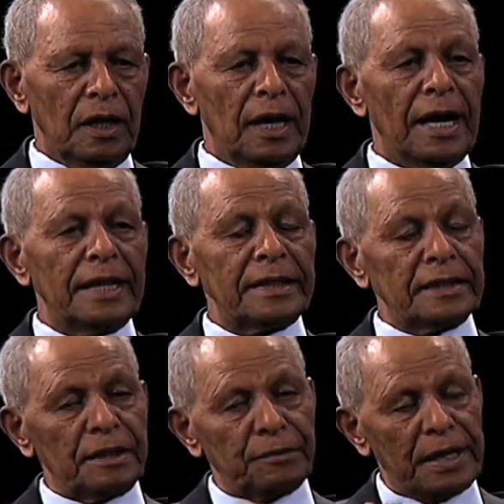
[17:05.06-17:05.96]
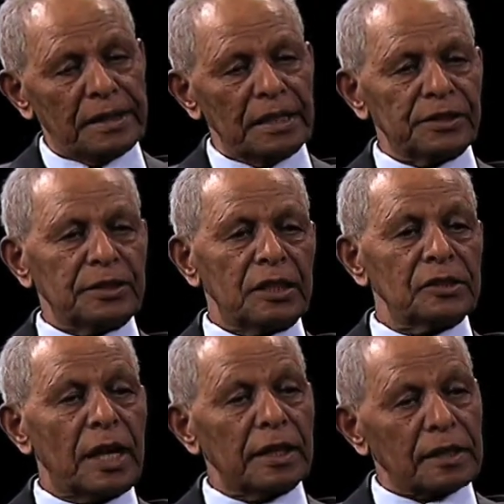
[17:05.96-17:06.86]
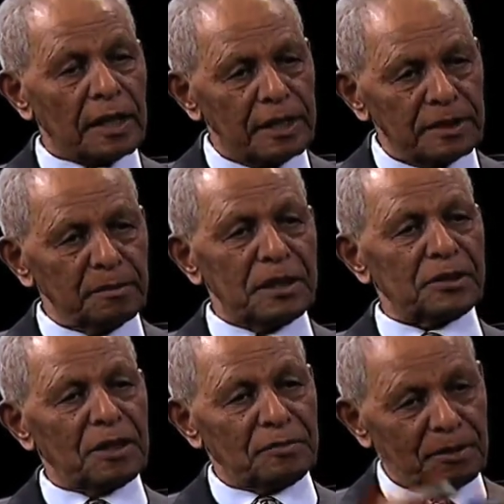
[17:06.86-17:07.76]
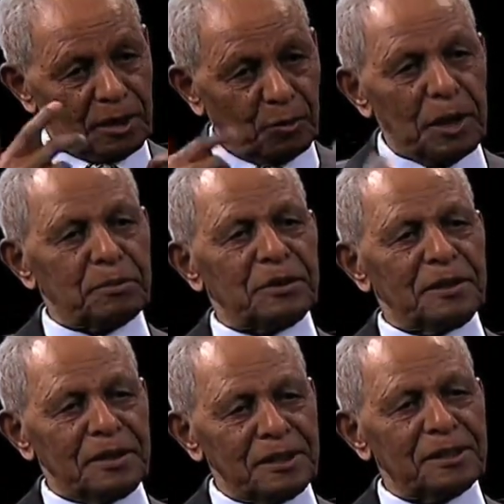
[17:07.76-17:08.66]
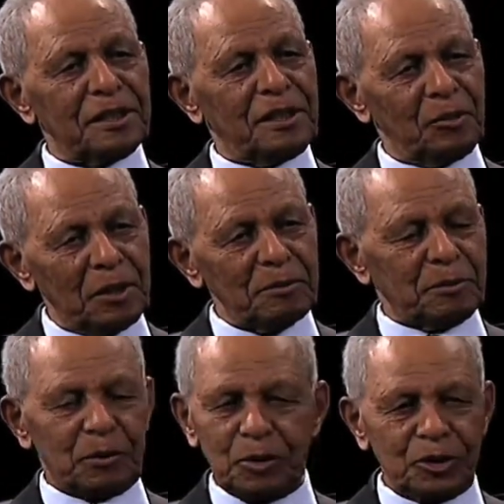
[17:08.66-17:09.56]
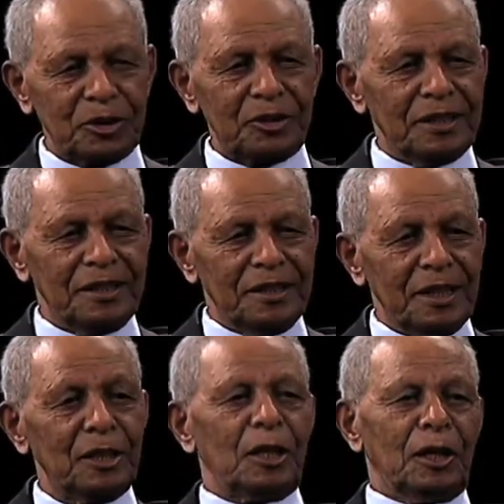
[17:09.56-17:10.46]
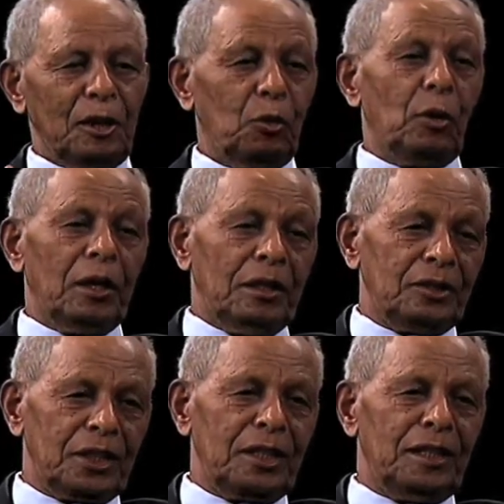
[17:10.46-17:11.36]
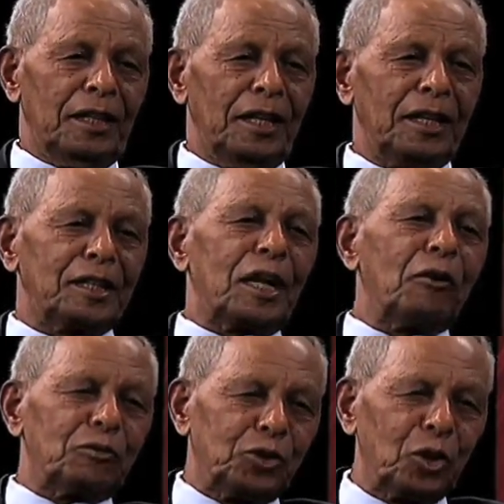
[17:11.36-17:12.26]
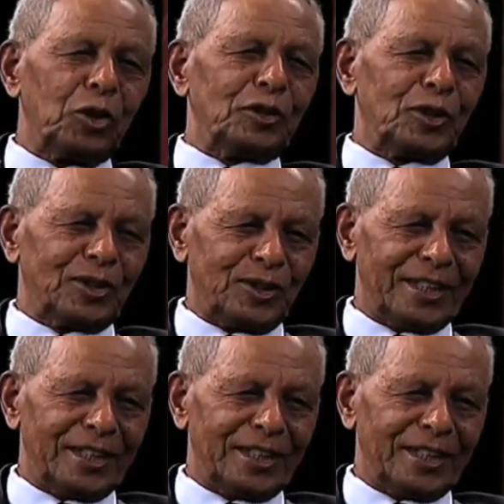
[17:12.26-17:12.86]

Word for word: And at the final stage, I cried myself. I wept, literally wept, because it's a cry of joy, so to